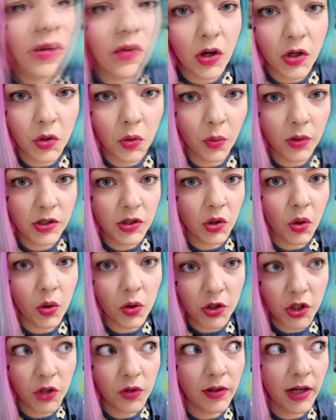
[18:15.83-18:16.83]
So I don't want to
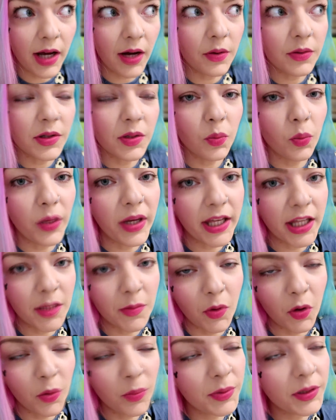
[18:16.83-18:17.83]
talk too loud and wake
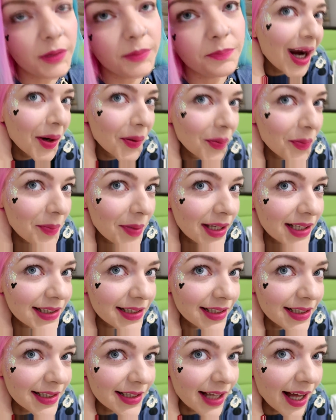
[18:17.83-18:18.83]
them up. How
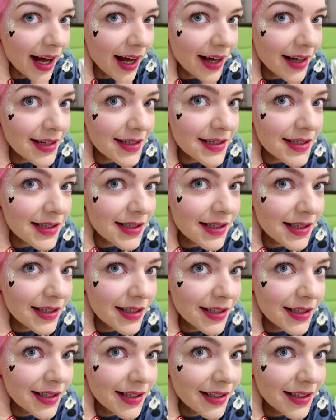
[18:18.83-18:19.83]
amazing is that?
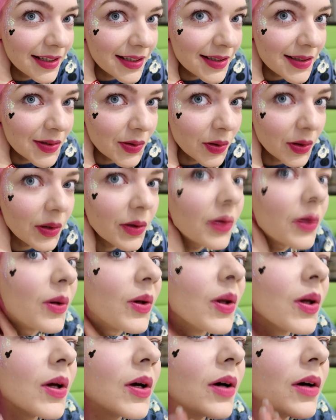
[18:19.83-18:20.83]
So
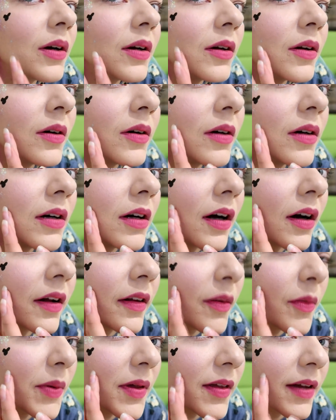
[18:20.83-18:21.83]
cool. Oh no. Oh,
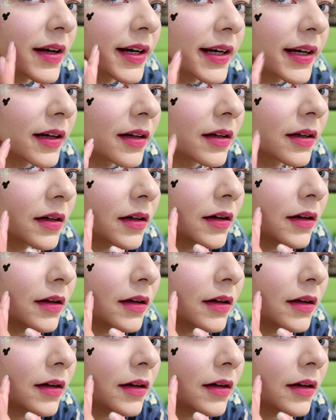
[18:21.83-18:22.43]
it's a piece of glitter.